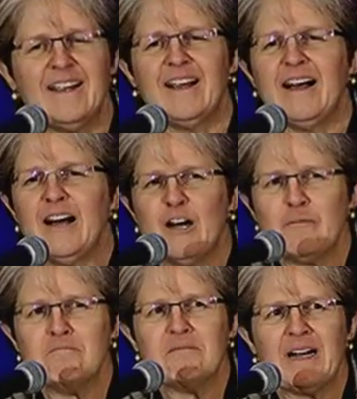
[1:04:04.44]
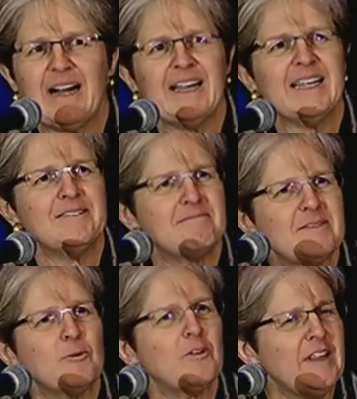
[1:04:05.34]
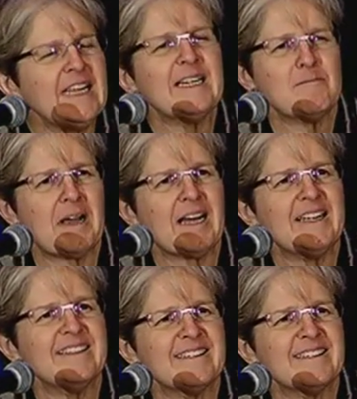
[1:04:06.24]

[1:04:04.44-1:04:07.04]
um, I we're thinking about it.